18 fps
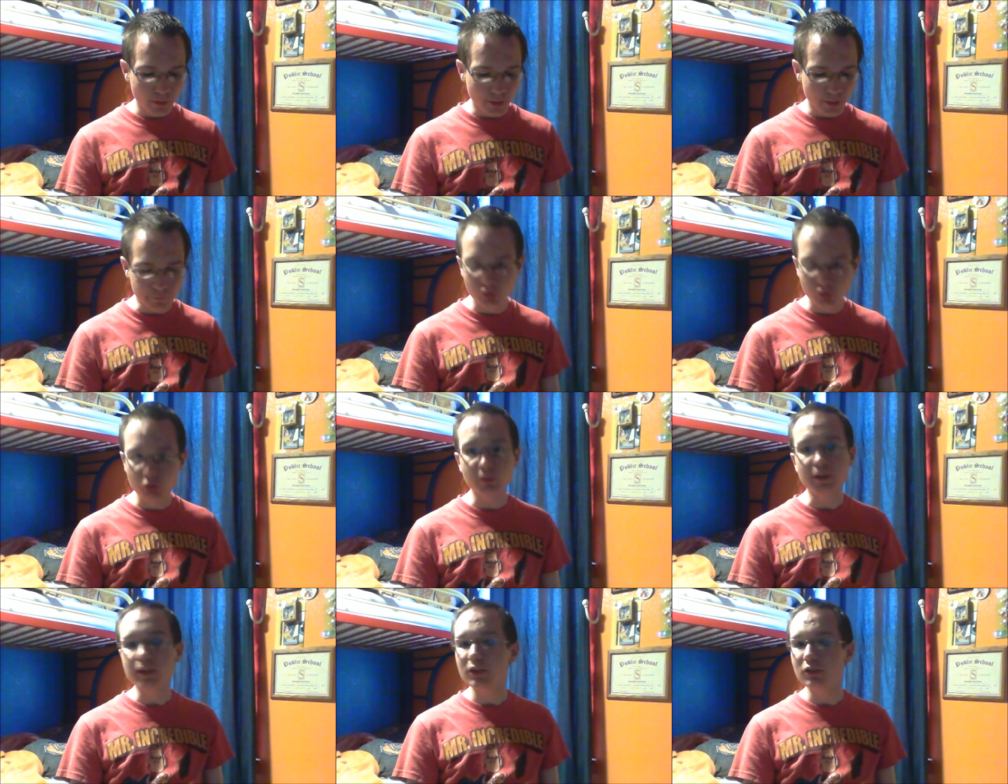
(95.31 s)
At
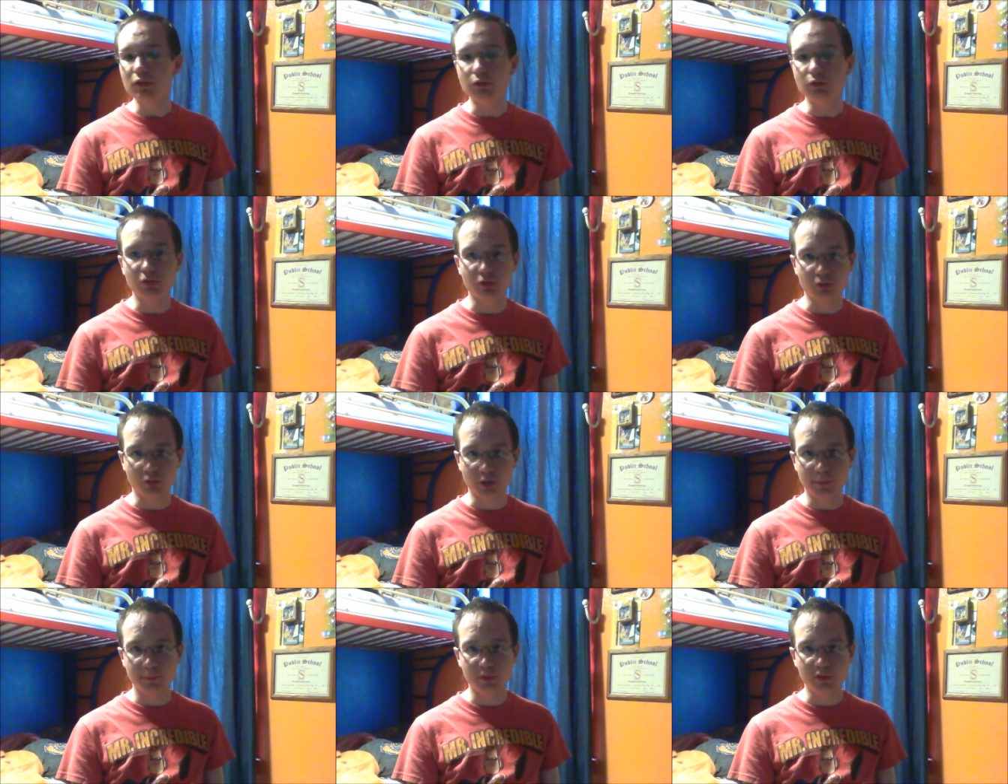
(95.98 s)
first we didn't use
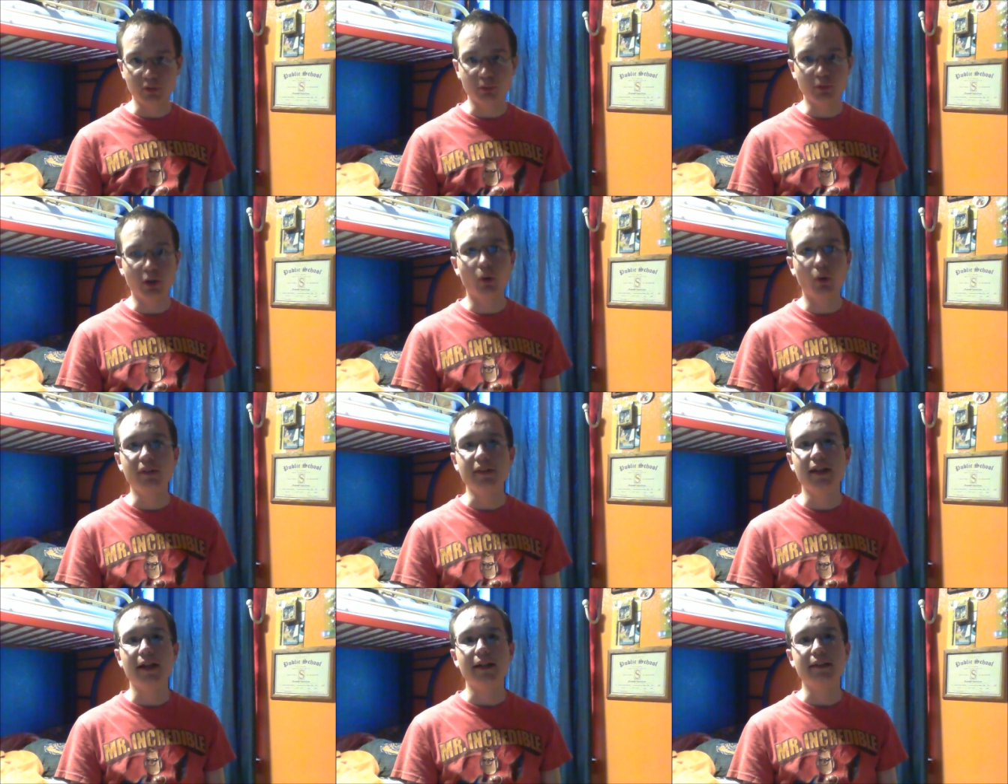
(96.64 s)
scripts. We
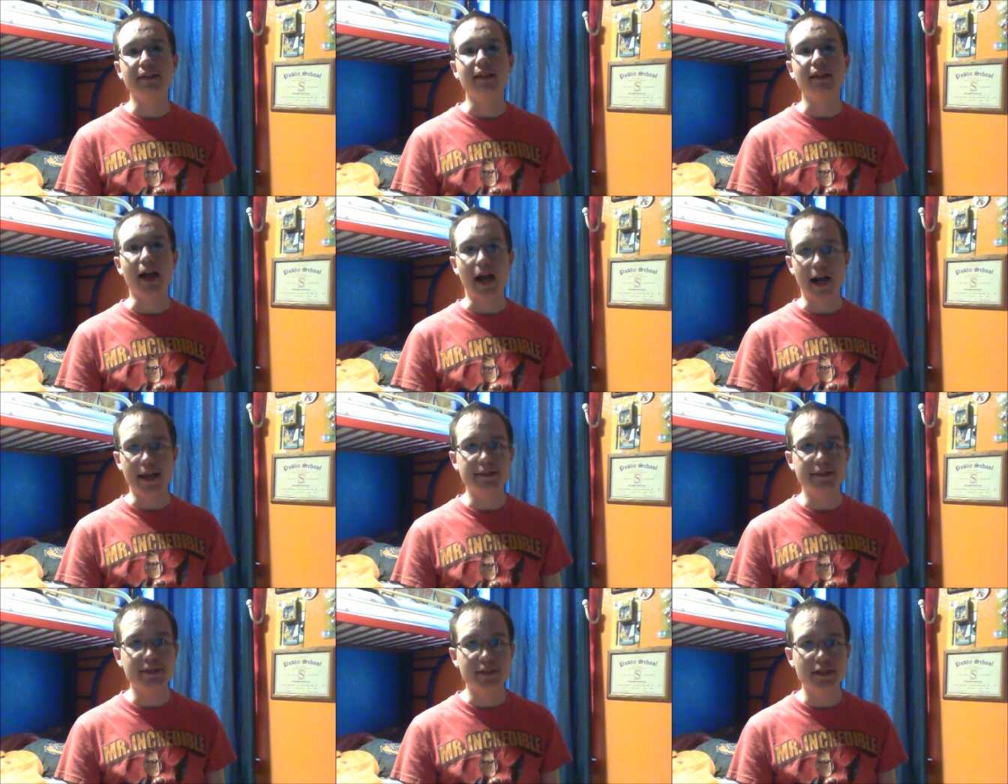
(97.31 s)
always had an
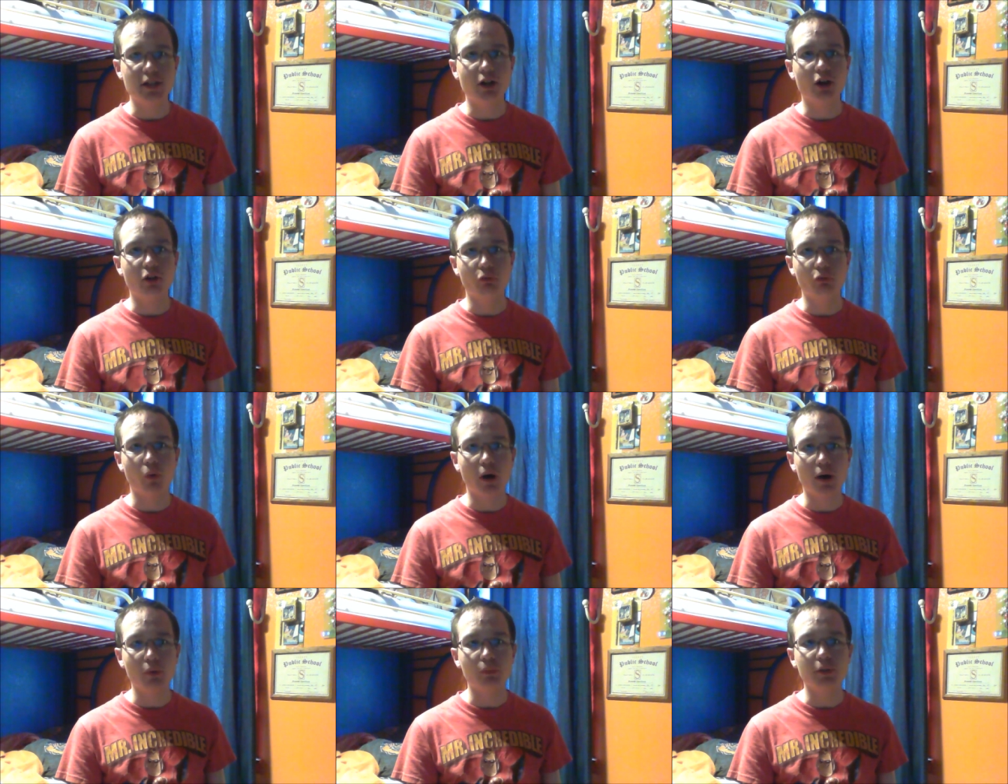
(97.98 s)
idea of
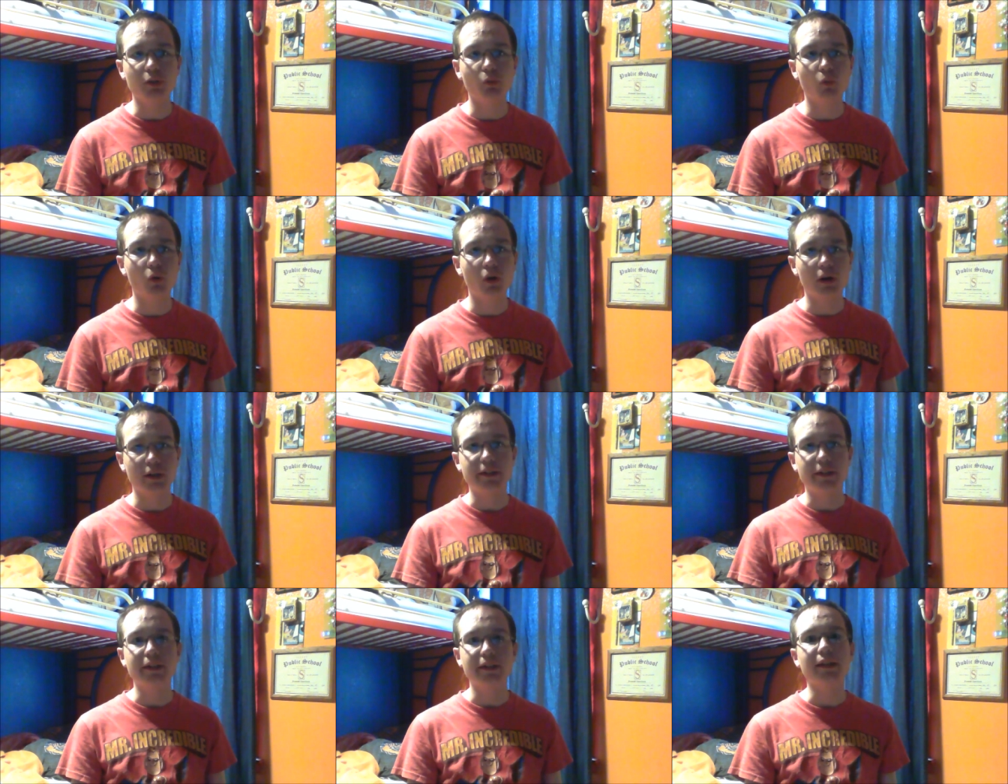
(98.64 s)
what we
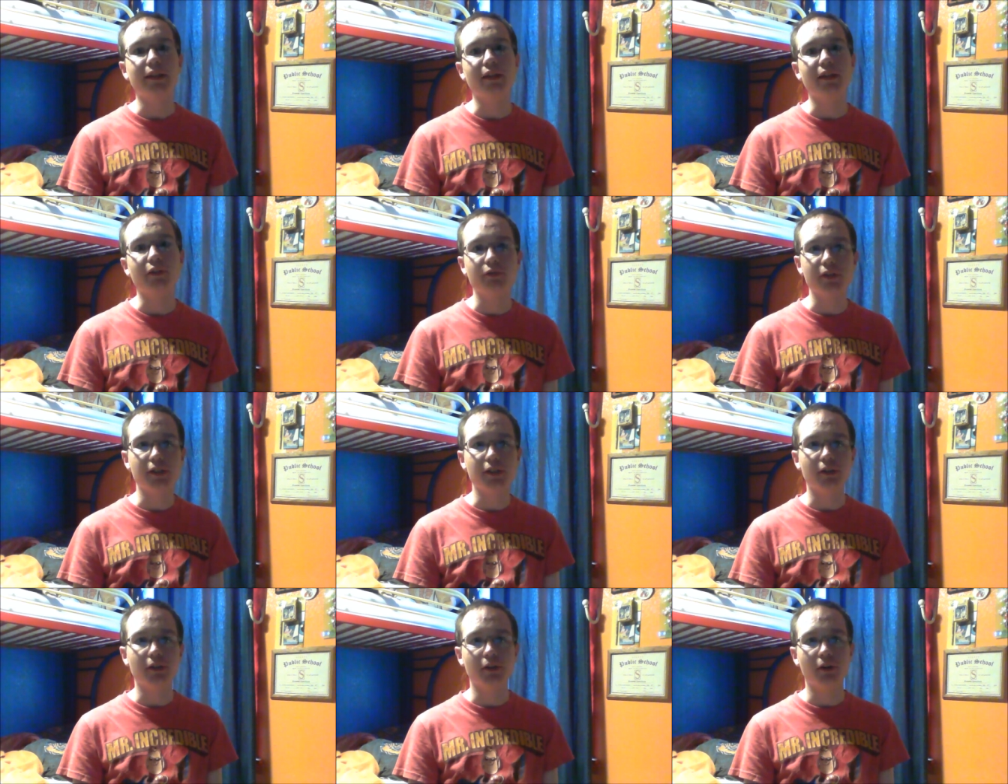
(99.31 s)
wanted in a
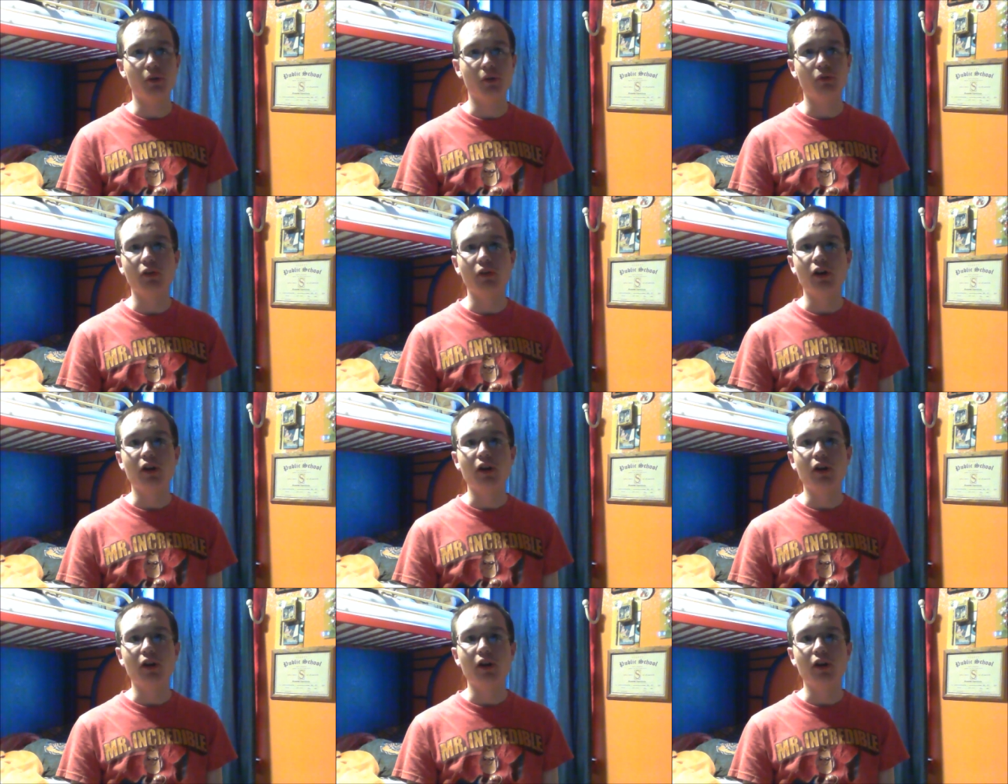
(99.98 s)
video.